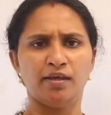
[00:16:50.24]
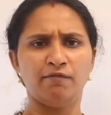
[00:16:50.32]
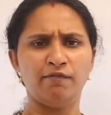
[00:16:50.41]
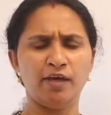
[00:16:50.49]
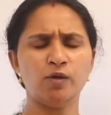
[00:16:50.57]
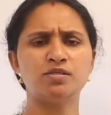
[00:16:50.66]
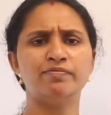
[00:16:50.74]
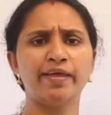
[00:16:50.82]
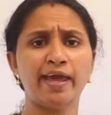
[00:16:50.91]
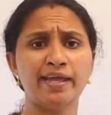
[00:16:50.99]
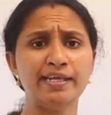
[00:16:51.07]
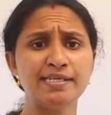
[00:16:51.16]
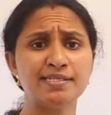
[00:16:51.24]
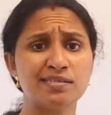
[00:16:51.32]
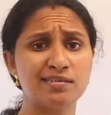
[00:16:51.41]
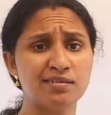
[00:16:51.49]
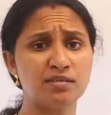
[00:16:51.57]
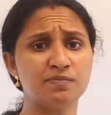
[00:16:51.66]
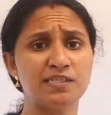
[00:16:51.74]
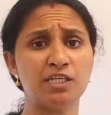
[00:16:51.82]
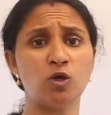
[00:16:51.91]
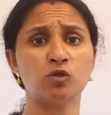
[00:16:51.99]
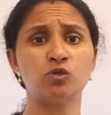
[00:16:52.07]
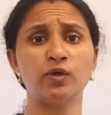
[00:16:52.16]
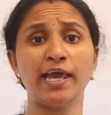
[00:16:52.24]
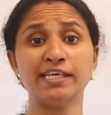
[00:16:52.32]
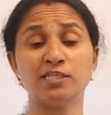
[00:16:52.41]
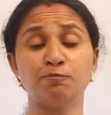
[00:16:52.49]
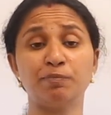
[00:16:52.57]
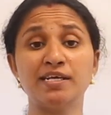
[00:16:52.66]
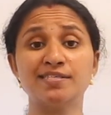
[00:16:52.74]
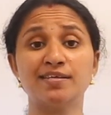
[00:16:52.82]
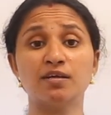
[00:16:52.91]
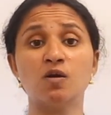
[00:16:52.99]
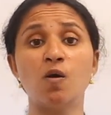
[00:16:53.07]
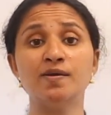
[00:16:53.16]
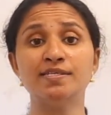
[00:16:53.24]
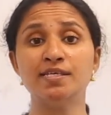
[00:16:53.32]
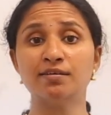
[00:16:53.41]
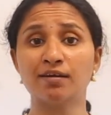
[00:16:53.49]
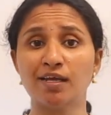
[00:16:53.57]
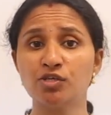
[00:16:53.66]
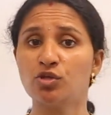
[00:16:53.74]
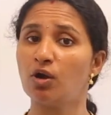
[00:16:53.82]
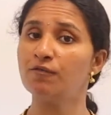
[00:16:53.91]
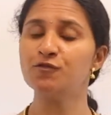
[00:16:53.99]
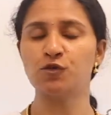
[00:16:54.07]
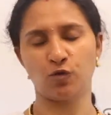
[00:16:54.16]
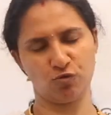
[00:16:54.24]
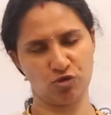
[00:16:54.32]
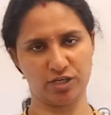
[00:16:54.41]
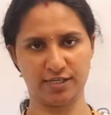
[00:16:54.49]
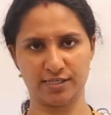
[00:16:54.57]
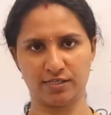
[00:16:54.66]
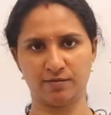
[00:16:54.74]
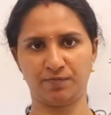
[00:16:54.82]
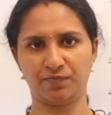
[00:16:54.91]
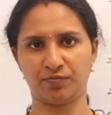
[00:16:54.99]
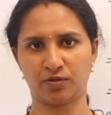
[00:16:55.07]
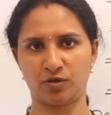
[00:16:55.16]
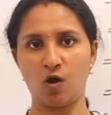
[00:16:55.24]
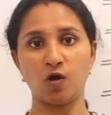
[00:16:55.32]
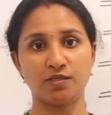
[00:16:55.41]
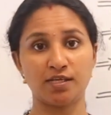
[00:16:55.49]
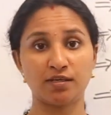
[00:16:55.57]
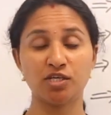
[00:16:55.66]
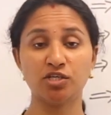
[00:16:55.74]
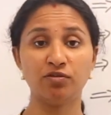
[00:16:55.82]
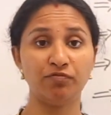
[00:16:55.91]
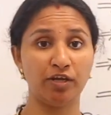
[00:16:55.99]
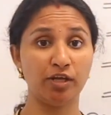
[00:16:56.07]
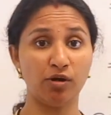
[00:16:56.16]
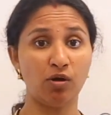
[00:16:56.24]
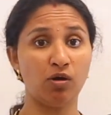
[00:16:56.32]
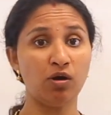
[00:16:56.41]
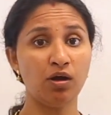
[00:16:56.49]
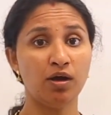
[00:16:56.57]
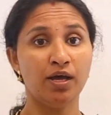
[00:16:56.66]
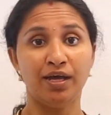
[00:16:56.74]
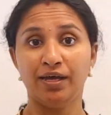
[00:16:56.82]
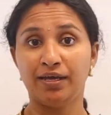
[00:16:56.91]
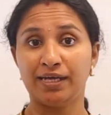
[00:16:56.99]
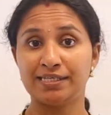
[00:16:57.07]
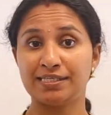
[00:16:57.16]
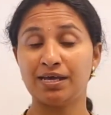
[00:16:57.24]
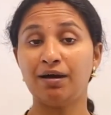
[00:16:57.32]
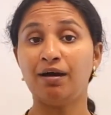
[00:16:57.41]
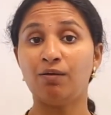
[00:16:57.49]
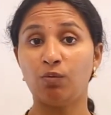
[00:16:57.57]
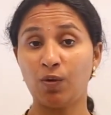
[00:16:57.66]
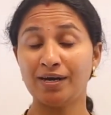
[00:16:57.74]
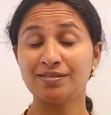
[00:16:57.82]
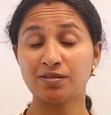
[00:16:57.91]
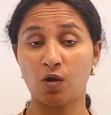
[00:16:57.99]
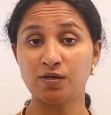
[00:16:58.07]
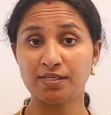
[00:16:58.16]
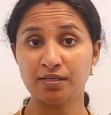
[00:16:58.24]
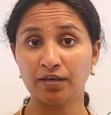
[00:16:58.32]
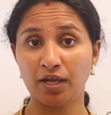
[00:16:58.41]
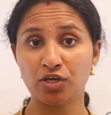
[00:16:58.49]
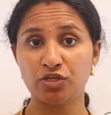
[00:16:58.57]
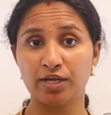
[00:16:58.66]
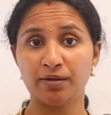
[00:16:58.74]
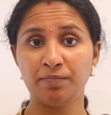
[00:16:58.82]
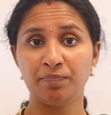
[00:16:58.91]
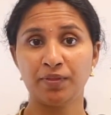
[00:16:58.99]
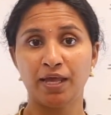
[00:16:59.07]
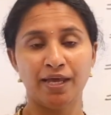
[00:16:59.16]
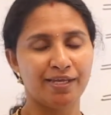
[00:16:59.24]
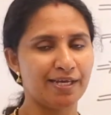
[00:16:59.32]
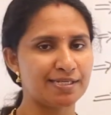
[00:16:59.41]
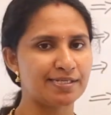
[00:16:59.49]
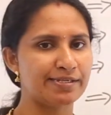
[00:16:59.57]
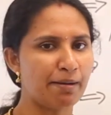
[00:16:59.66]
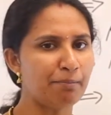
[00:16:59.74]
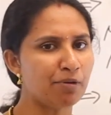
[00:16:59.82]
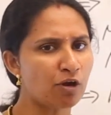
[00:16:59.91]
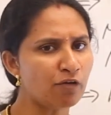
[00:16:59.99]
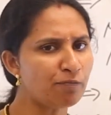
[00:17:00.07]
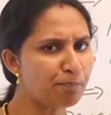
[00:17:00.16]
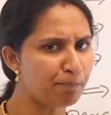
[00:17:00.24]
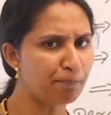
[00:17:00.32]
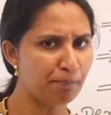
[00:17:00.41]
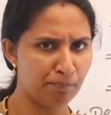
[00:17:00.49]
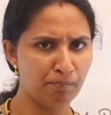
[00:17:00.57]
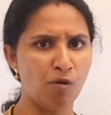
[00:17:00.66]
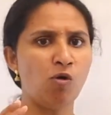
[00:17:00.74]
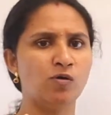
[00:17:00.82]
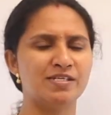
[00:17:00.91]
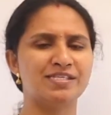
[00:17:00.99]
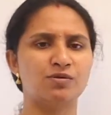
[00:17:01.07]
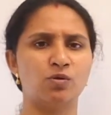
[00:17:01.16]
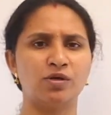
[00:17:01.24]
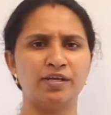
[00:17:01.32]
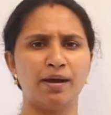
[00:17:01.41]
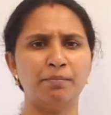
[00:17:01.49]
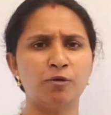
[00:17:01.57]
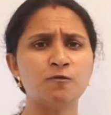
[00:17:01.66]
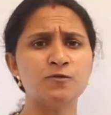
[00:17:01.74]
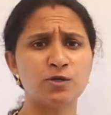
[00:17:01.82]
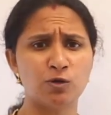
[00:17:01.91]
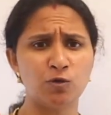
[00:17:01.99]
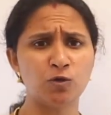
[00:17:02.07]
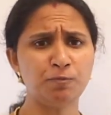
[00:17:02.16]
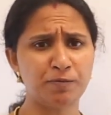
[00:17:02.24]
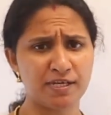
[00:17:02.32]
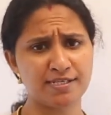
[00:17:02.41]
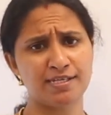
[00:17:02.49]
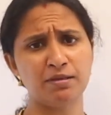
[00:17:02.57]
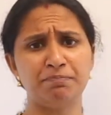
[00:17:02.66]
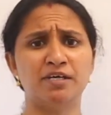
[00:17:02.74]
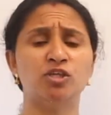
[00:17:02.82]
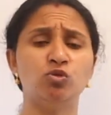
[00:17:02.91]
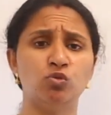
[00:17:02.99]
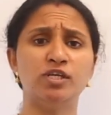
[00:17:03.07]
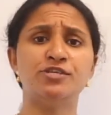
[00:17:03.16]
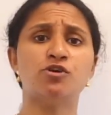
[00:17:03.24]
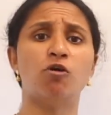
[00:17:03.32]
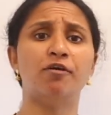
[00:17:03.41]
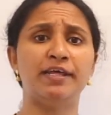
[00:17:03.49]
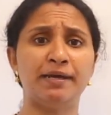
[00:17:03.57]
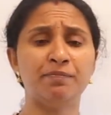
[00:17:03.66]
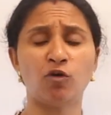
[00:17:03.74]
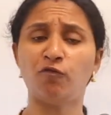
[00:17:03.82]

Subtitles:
We use various terms in order to express the concentration of solutions. Concentration, we know, it's what's concentration? Yes, number of moles or number of solute present per unit volume